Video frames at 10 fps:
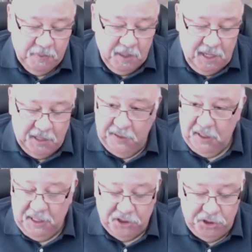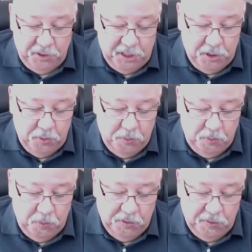and they'll let you know
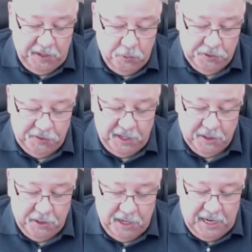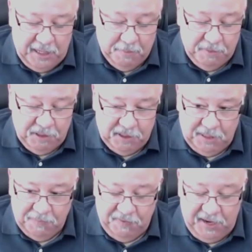whether they want that or not. But
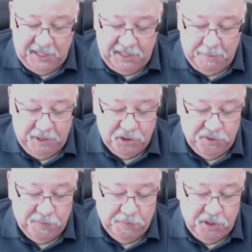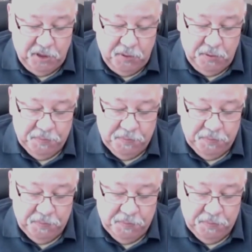I'm finding that most of them do.